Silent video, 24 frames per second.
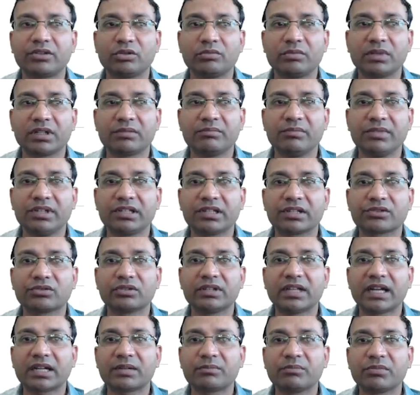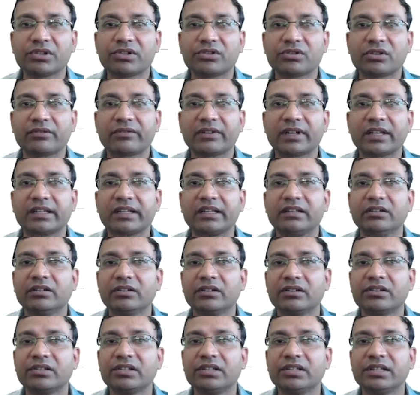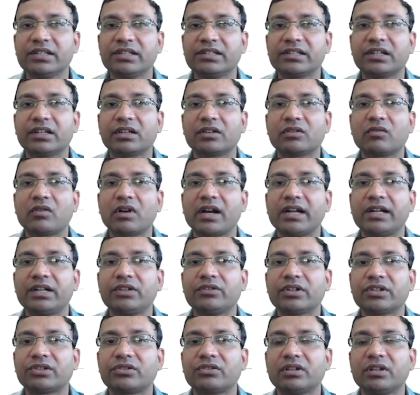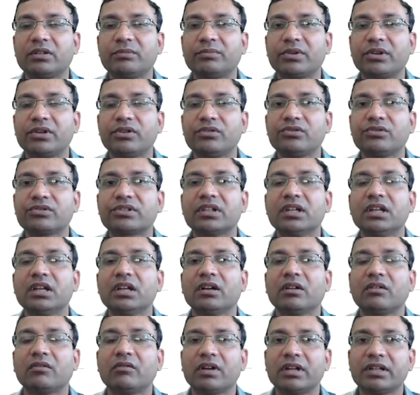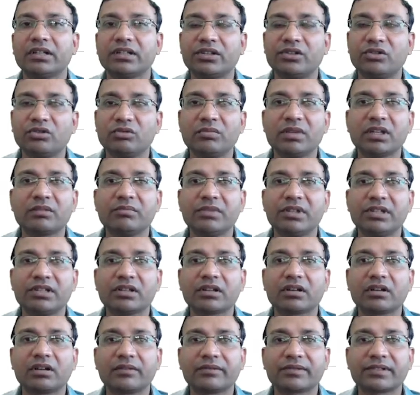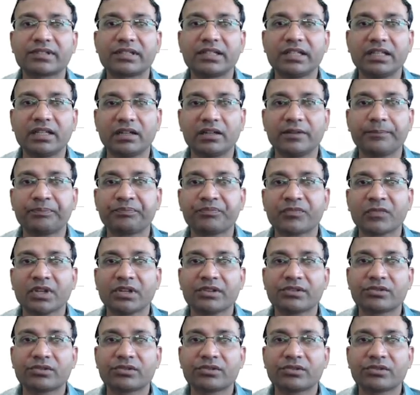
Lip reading: per cubic meter. So that much of like energy is required to actually produce 1 cubic meter of steel.